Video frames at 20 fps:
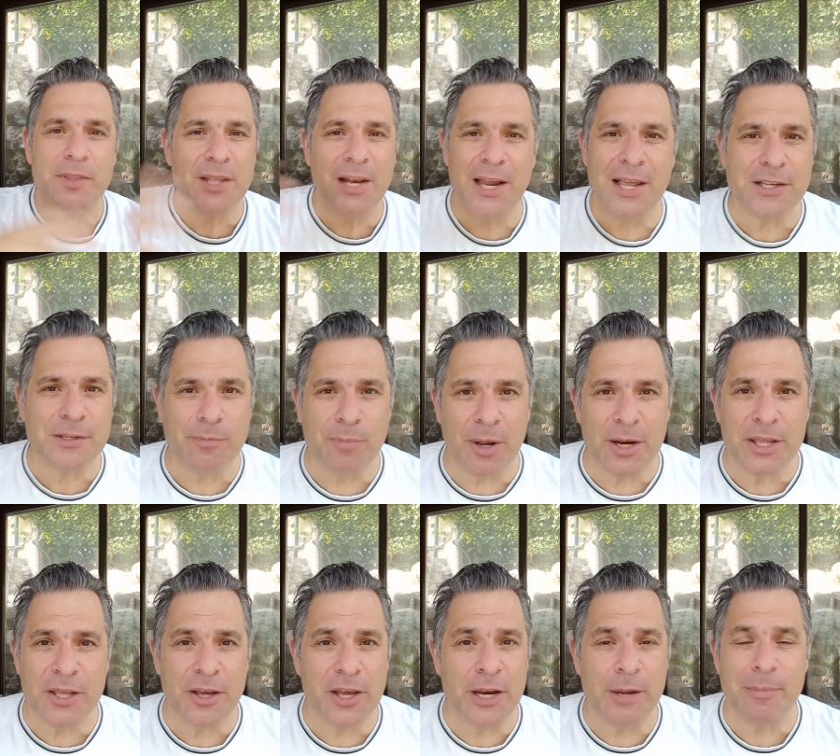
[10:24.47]
the less money
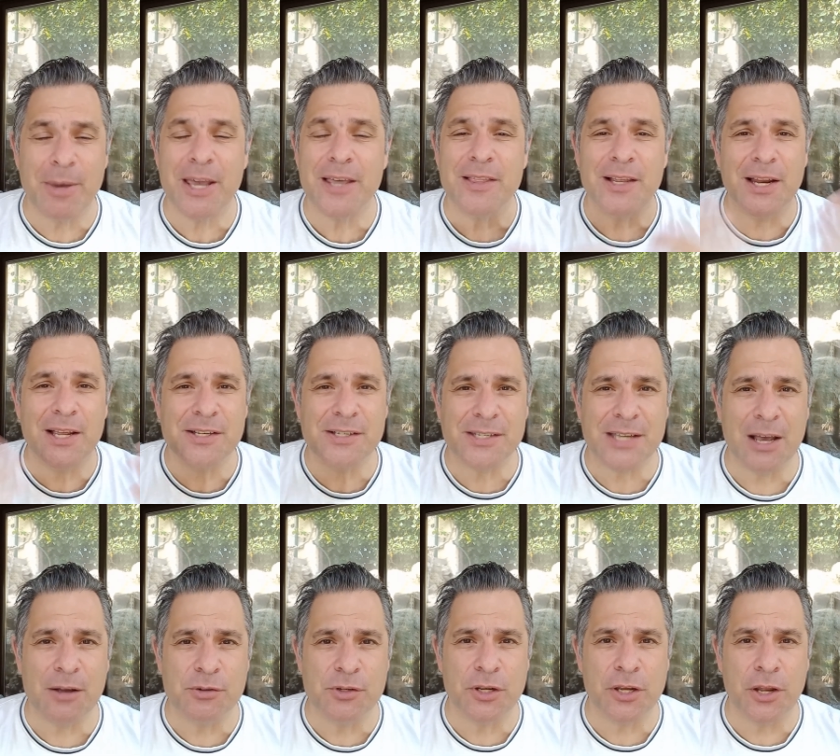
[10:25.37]
you're going to make, the less
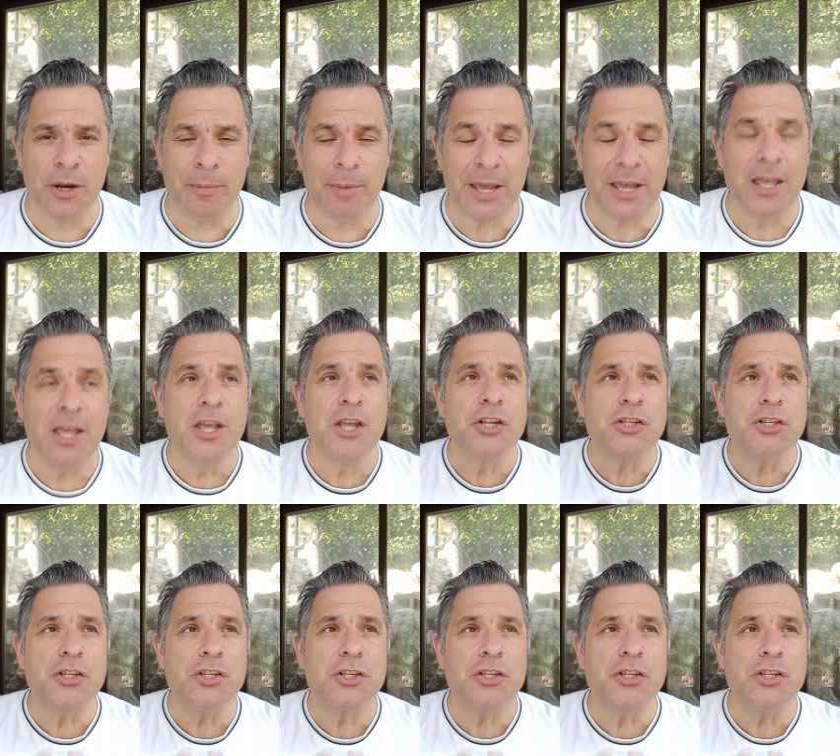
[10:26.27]
sales you're going to make.